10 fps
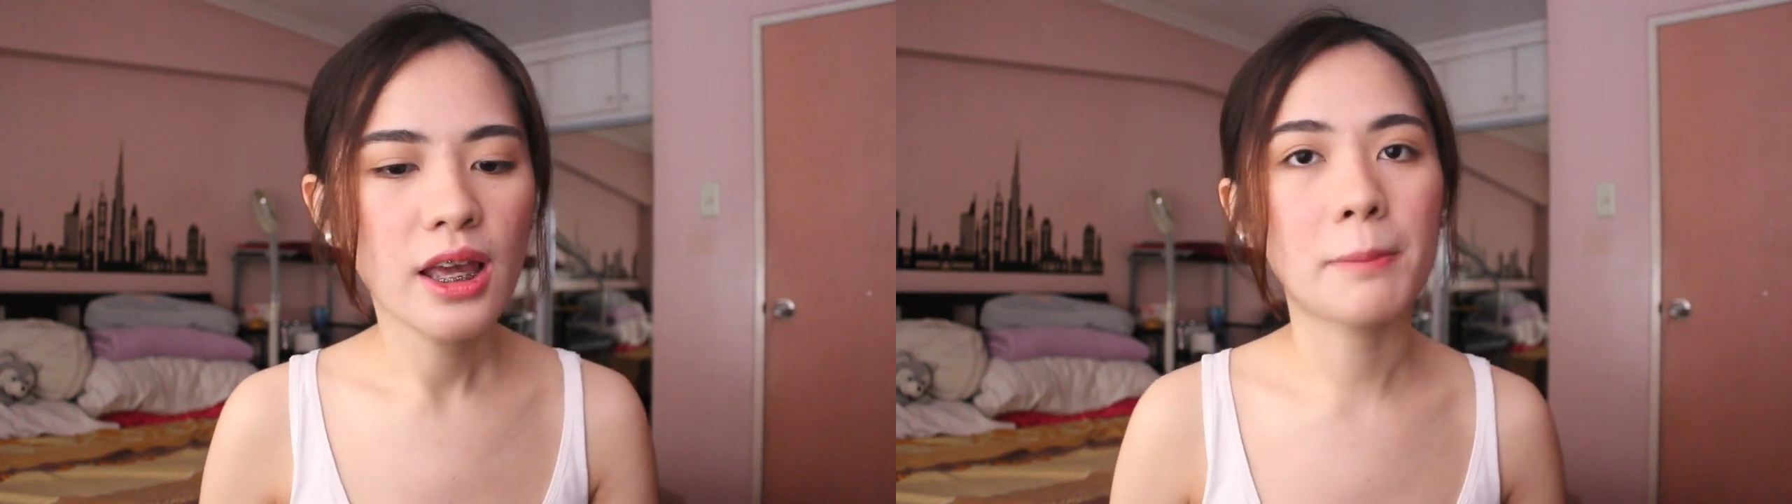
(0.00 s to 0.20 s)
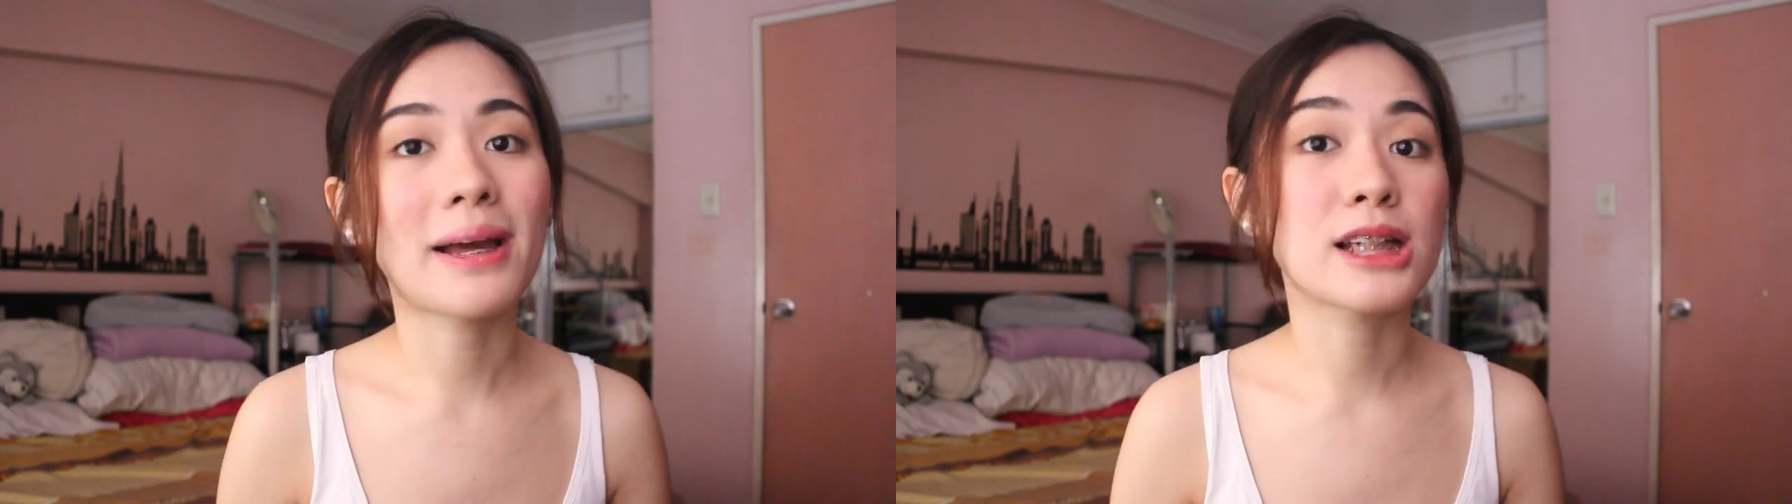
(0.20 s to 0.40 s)

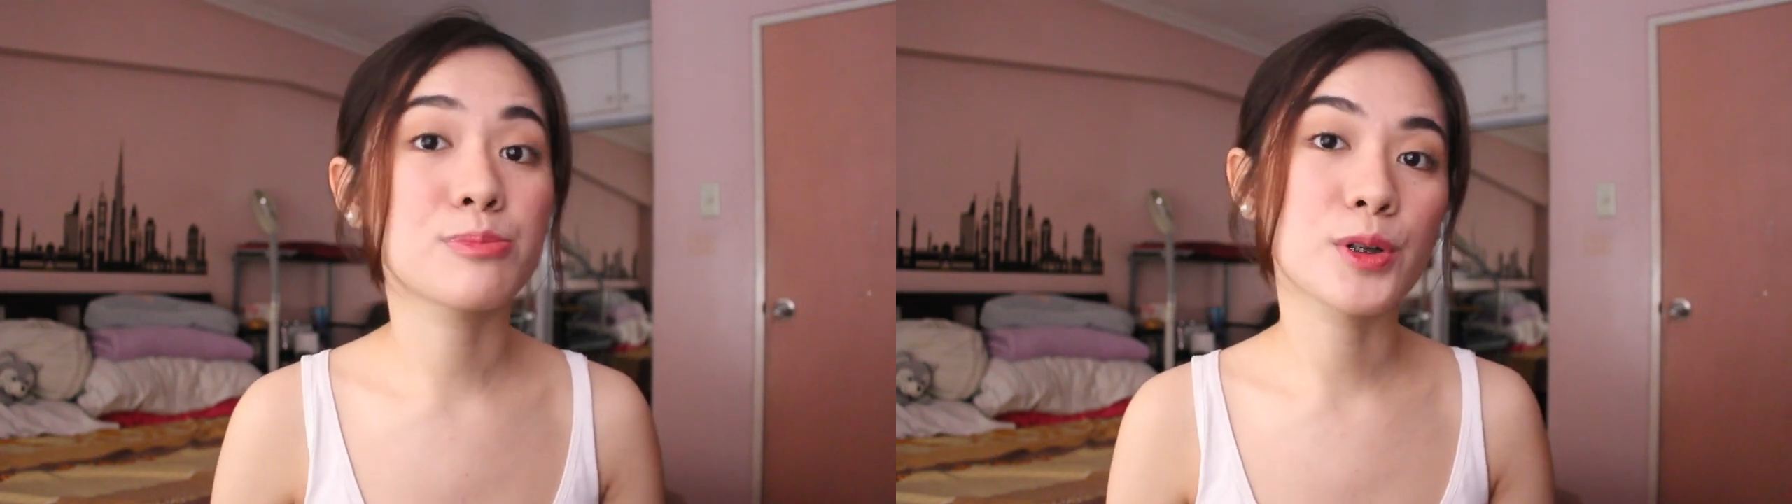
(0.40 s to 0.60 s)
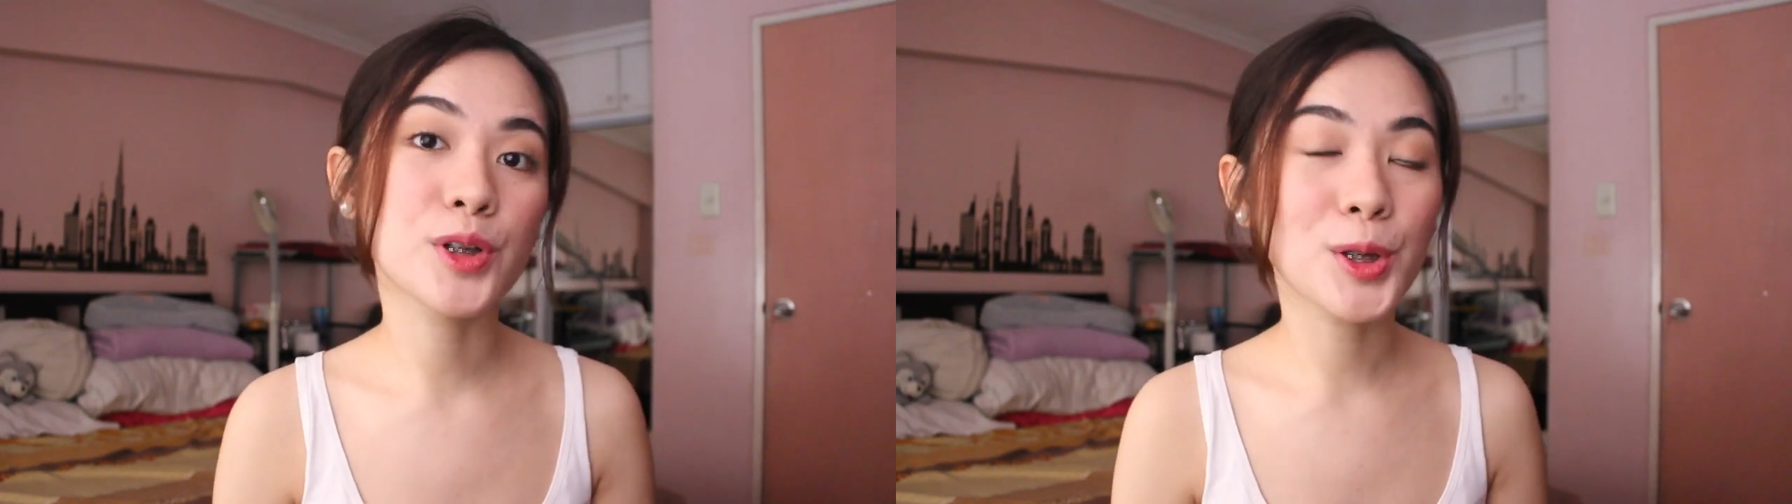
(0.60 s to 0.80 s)
may
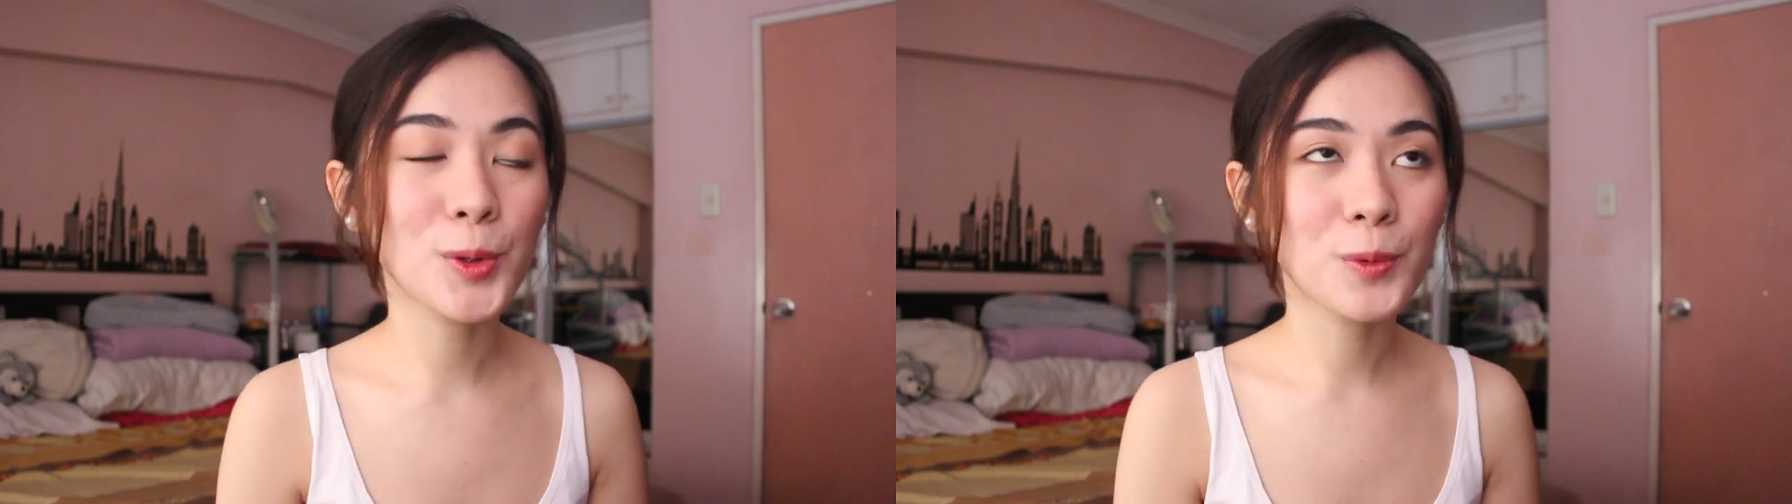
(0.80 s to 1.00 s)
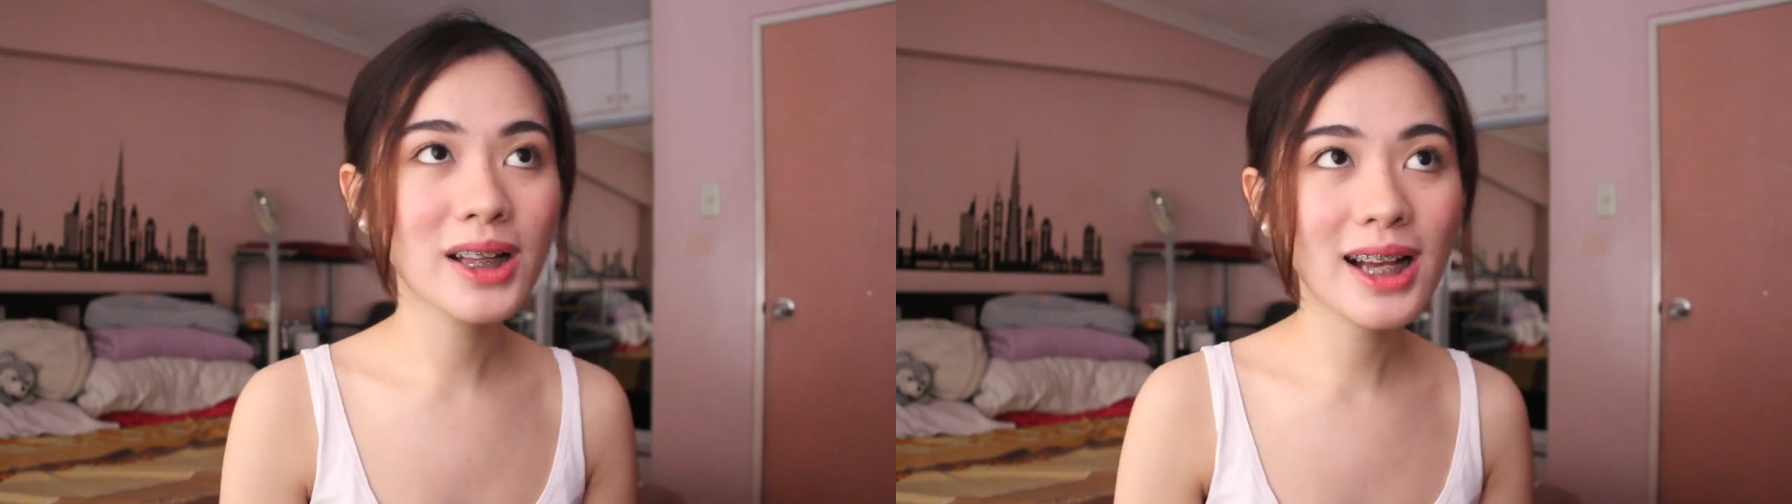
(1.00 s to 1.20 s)
passport
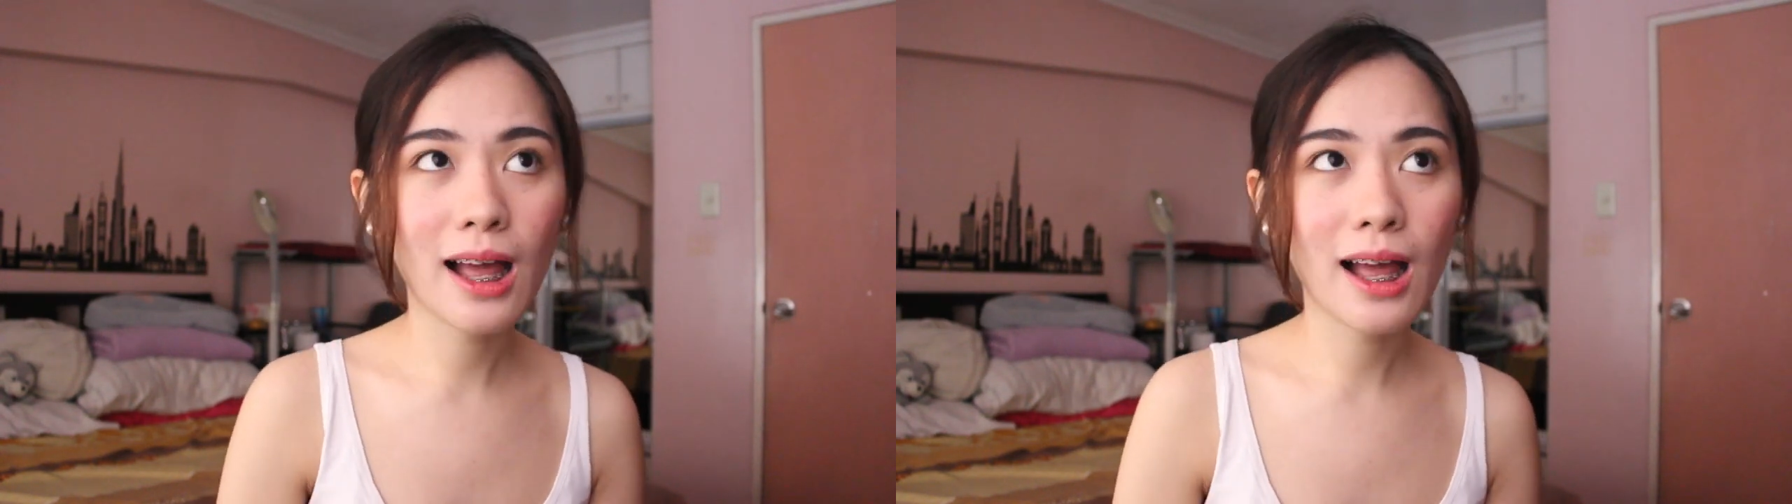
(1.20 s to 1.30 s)
renewal